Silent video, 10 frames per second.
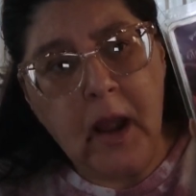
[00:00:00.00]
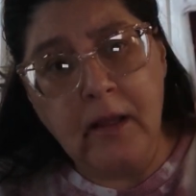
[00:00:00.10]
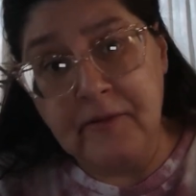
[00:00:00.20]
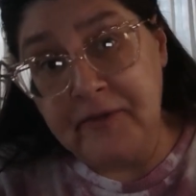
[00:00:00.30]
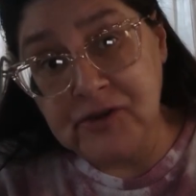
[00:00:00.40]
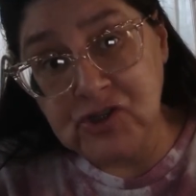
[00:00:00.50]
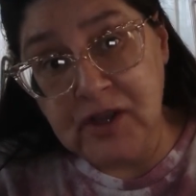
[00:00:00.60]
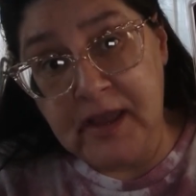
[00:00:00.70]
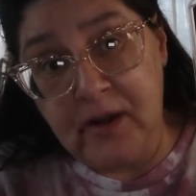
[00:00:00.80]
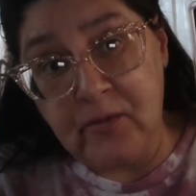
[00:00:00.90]
I'll
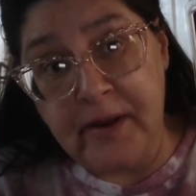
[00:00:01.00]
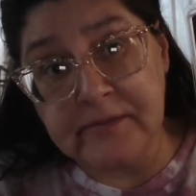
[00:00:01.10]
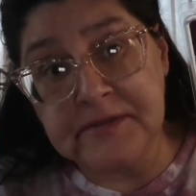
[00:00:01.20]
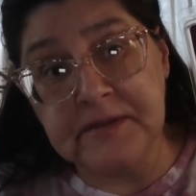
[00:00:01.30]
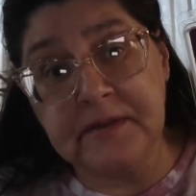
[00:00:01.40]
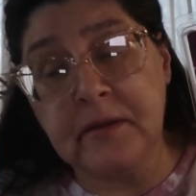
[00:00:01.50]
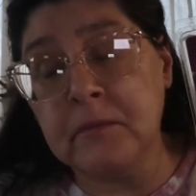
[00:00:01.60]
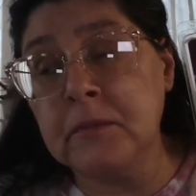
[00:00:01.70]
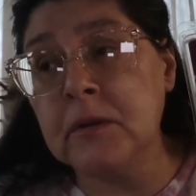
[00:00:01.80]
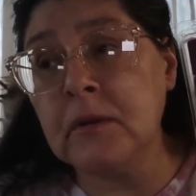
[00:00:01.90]
eventually get around to
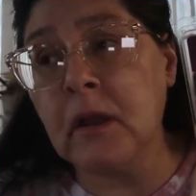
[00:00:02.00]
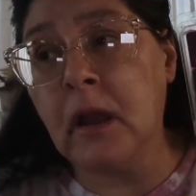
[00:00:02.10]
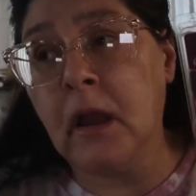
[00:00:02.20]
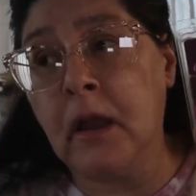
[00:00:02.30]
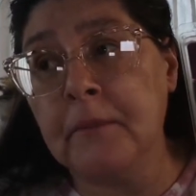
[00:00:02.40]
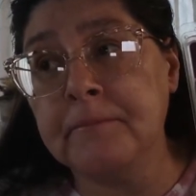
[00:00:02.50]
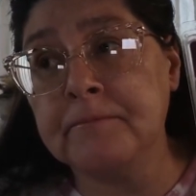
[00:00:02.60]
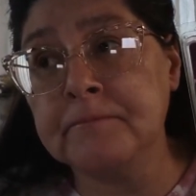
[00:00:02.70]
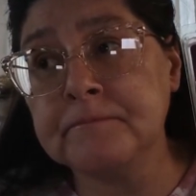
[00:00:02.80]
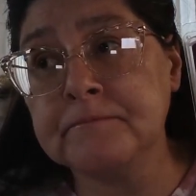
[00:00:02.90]
them um,